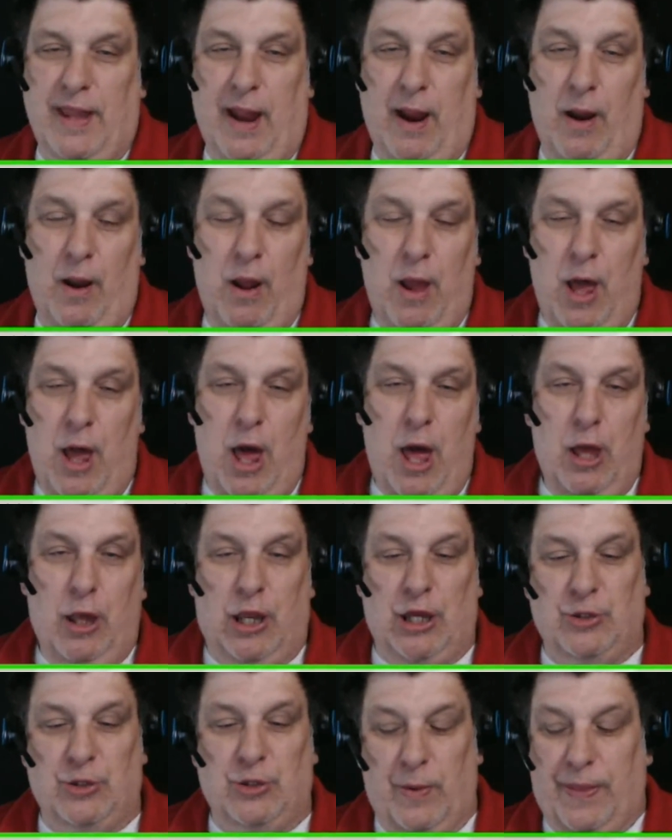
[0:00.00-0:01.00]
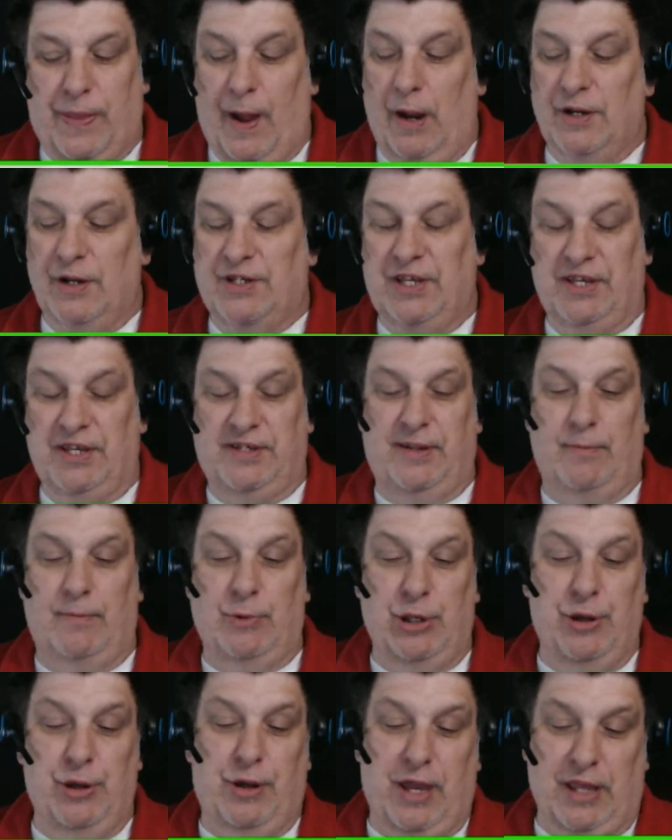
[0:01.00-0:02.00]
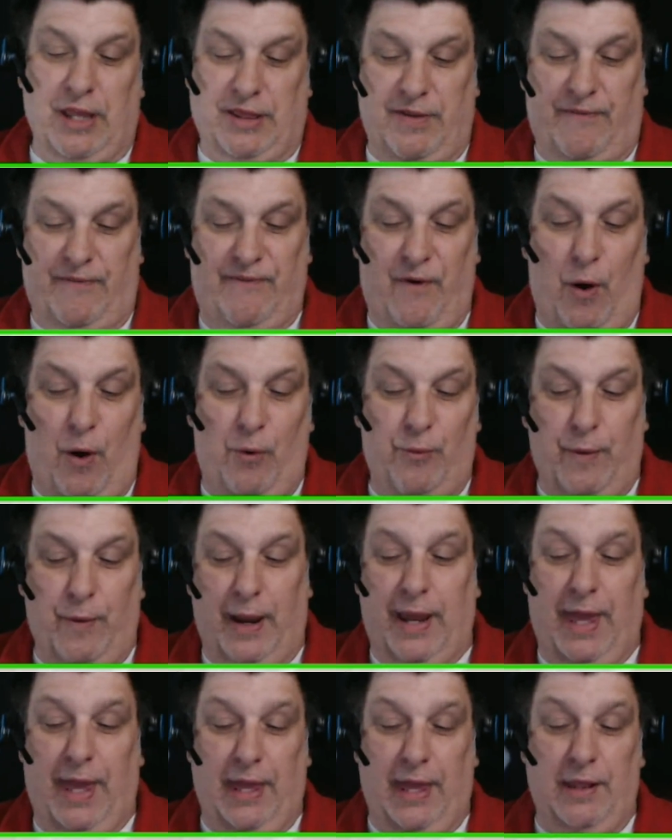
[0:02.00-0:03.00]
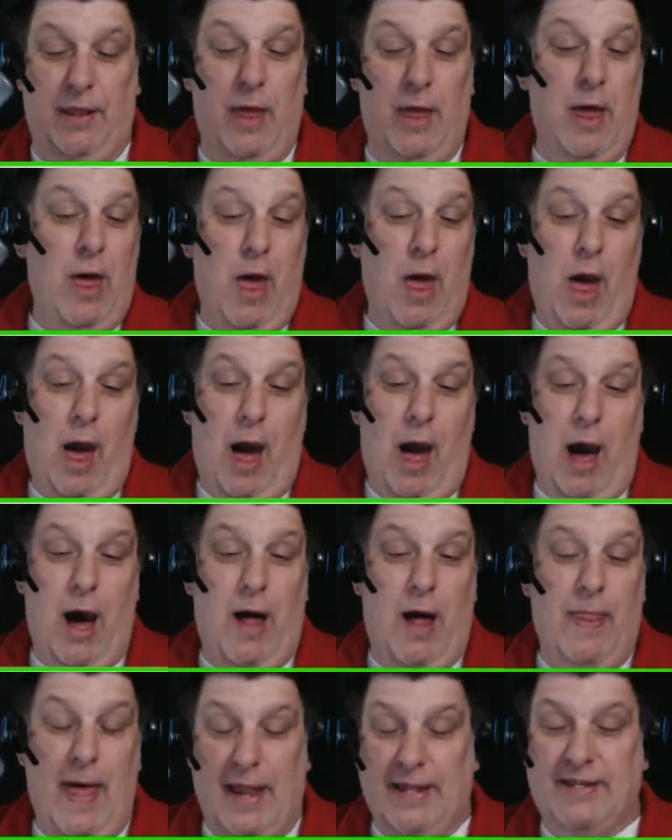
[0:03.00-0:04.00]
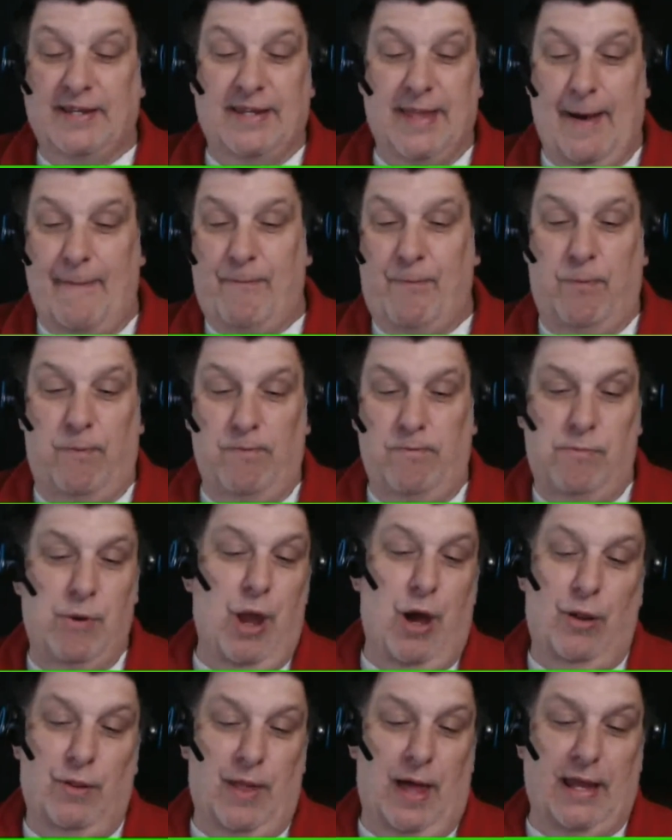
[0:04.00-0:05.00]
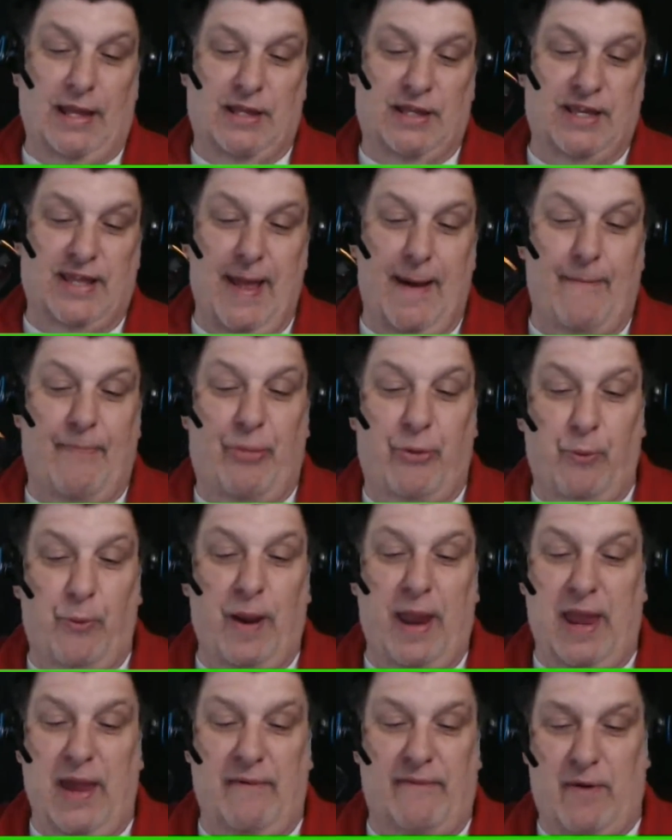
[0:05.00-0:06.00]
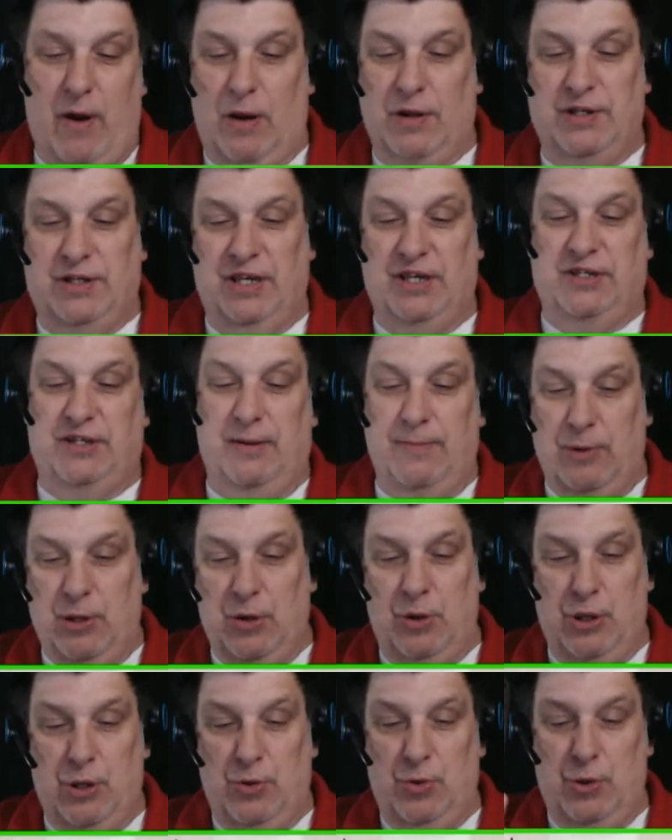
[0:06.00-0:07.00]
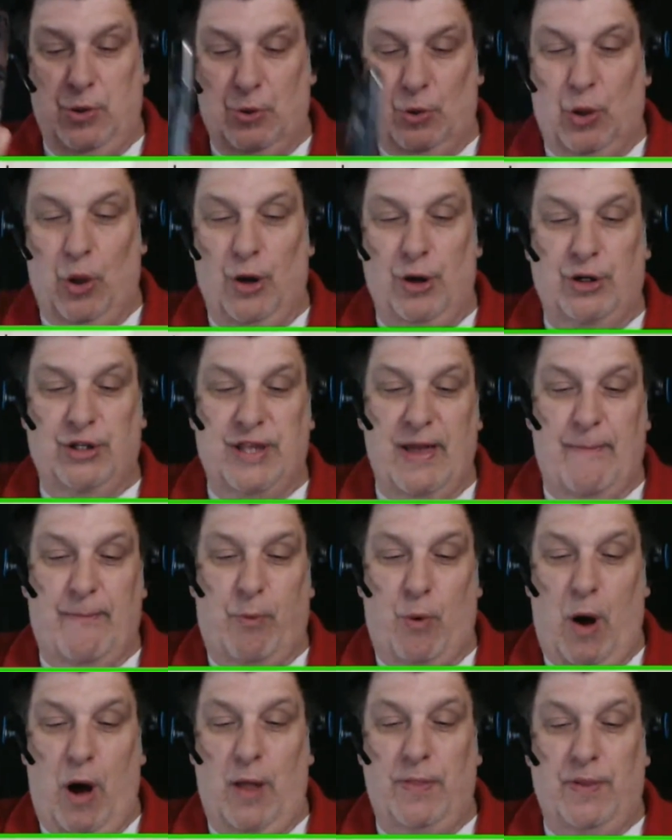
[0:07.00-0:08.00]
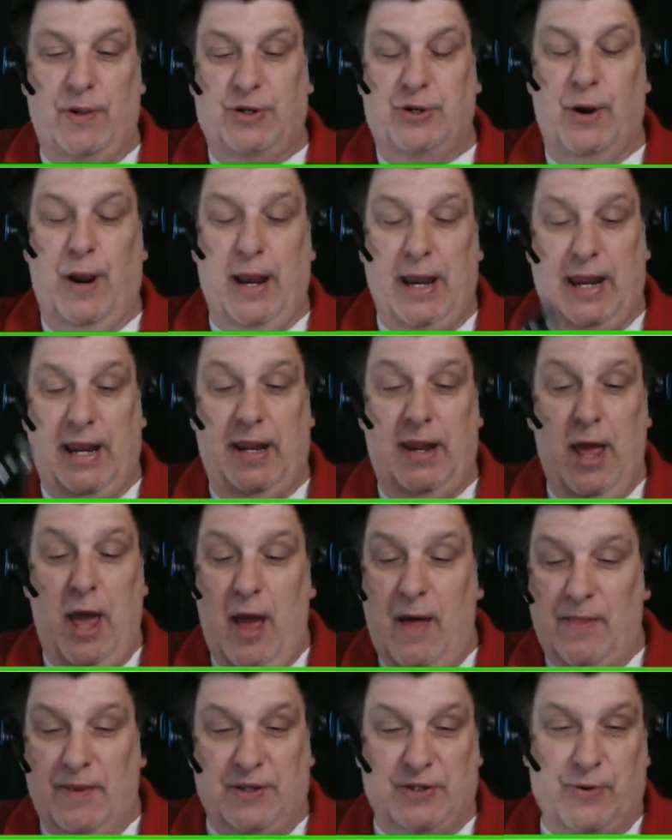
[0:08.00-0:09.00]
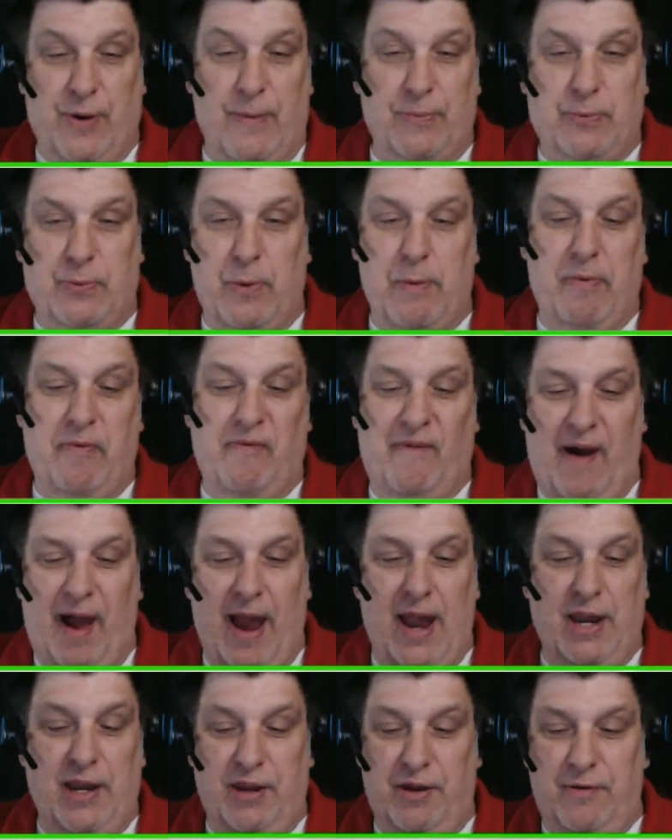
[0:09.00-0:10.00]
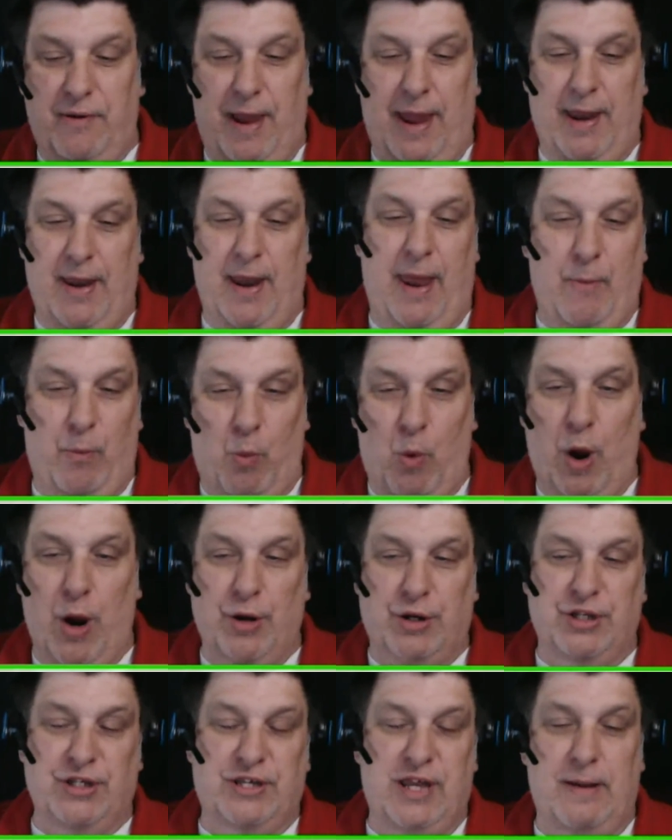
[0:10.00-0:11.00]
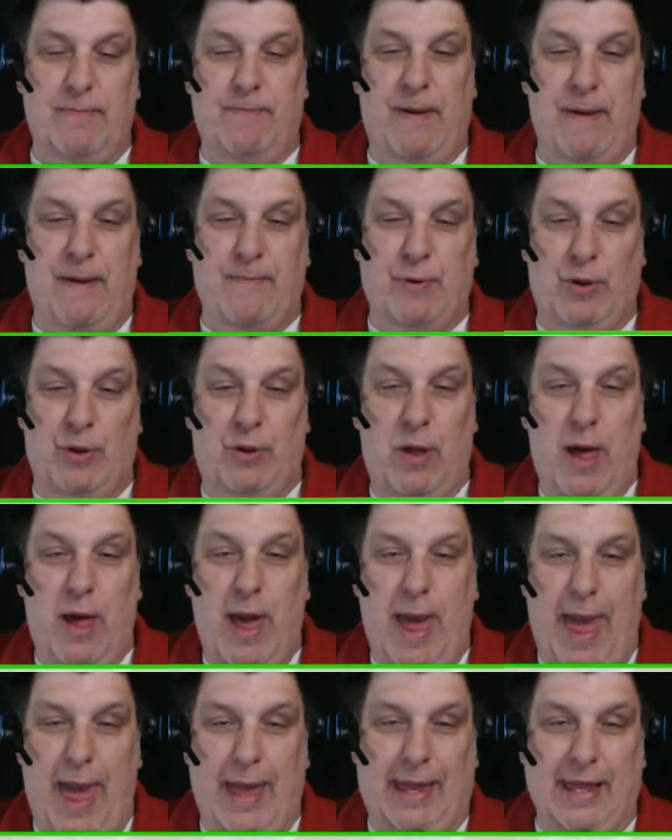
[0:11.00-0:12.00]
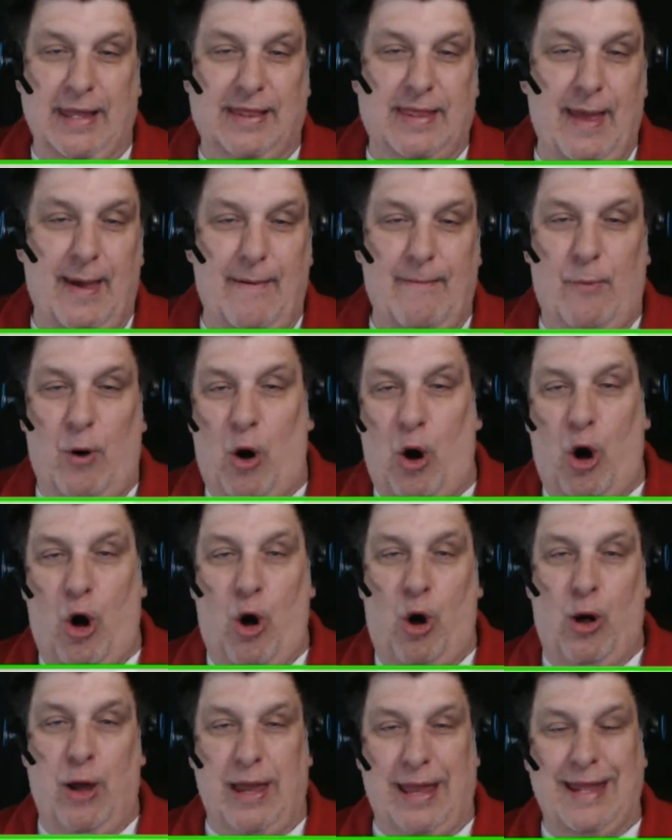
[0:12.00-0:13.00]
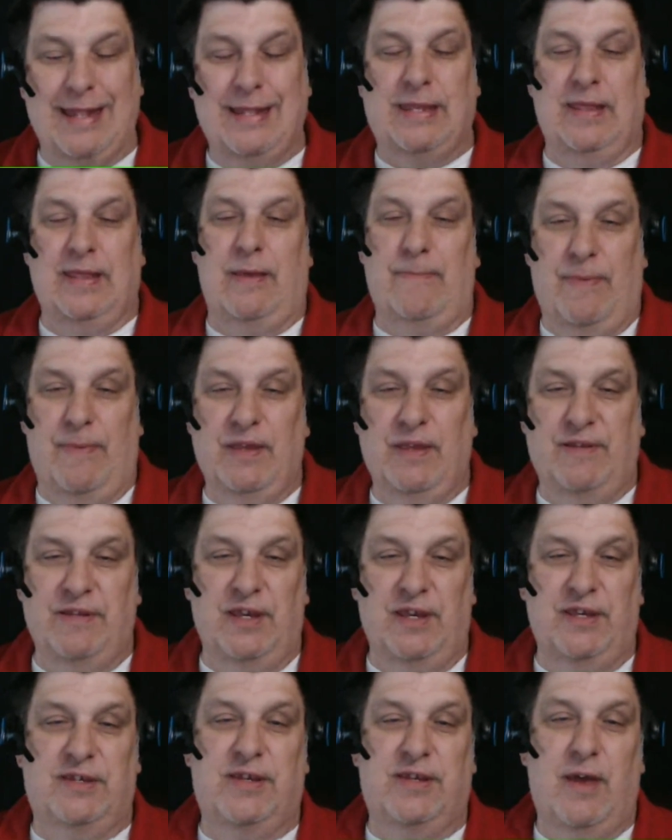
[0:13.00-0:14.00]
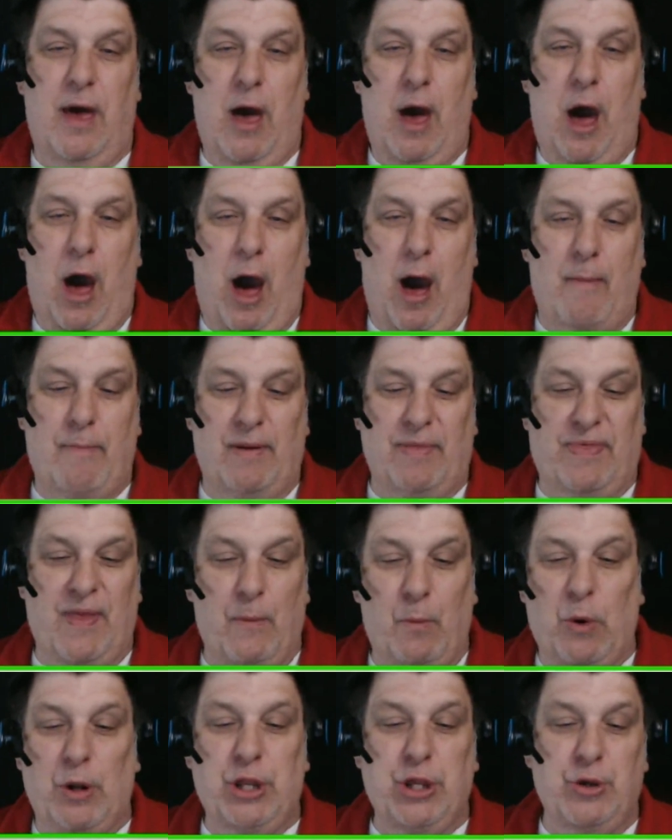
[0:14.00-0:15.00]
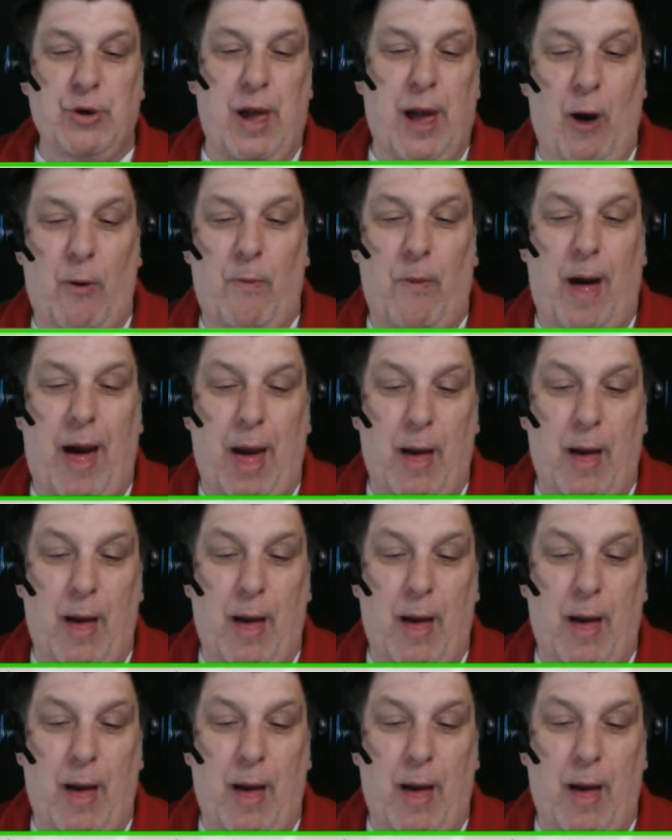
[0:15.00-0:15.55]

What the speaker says: there, because with our system, when you get the phone ringing, that step, like step 3 of our system, you learn step 1, the training, the scripts we provide you, and where to send people and get them all into the business. But then what do you help?